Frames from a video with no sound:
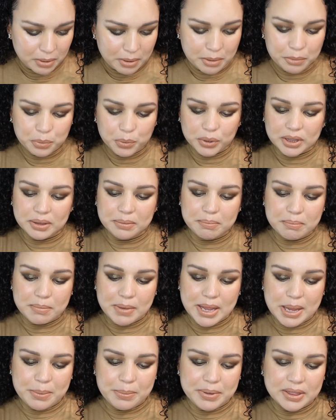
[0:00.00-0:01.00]
with
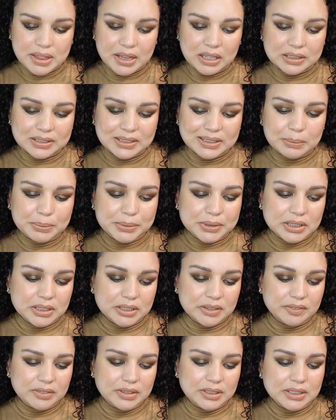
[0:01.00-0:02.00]
maybe the exception
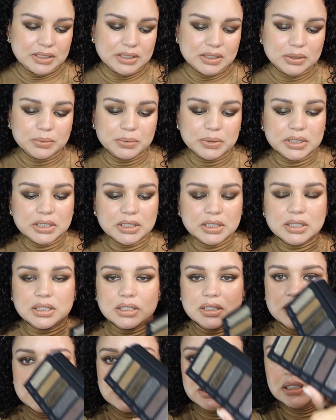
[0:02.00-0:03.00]
of this one.